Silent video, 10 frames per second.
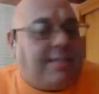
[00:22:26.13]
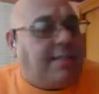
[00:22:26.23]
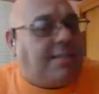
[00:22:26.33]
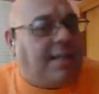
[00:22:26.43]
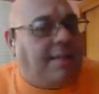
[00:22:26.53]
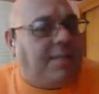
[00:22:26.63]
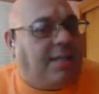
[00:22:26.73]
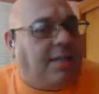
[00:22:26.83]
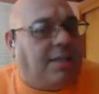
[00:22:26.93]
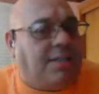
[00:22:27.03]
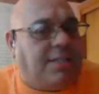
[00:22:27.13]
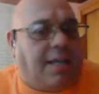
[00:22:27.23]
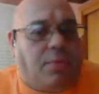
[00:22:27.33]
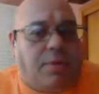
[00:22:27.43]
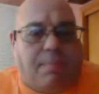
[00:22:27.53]
And that's the same thing
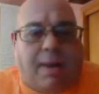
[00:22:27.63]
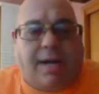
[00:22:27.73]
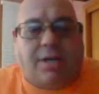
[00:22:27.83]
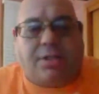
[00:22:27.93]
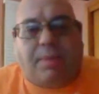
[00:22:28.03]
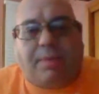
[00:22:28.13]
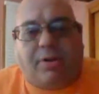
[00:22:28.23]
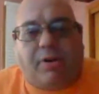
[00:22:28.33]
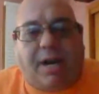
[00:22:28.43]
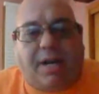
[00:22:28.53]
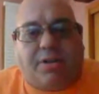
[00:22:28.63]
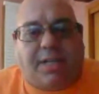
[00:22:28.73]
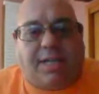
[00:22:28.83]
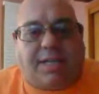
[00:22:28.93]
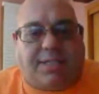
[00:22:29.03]
you could say with Myers, maybe at
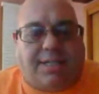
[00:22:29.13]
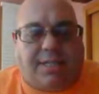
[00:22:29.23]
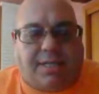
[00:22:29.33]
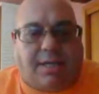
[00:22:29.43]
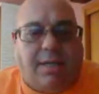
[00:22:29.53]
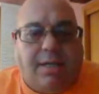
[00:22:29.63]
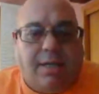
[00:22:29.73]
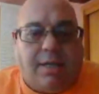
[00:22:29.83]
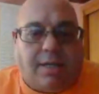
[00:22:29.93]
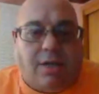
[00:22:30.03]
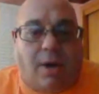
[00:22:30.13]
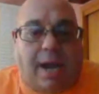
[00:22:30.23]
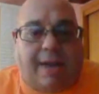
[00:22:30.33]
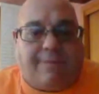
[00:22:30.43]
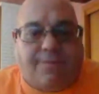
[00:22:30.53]
Ohio State, because he did it,
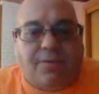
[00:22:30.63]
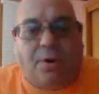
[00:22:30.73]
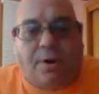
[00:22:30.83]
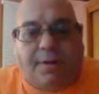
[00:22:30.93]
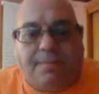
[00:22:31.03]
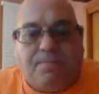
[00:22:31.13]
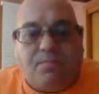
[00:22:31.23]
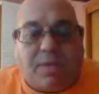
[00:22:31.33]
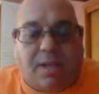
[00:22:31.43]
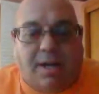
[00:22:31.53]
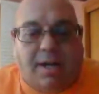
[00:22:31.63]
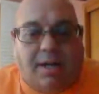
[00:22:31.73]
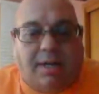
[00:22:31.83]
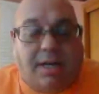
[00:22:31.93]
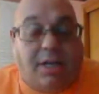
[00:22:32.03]
at Florida,
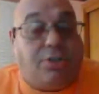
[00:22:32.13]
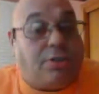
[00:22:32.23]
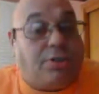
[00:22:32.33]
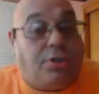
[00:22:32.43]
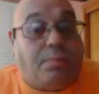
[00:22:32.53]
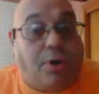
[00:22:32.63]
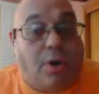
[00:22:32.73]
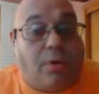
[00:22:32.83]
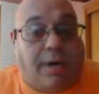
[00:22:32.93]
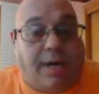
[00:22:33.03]
and he took two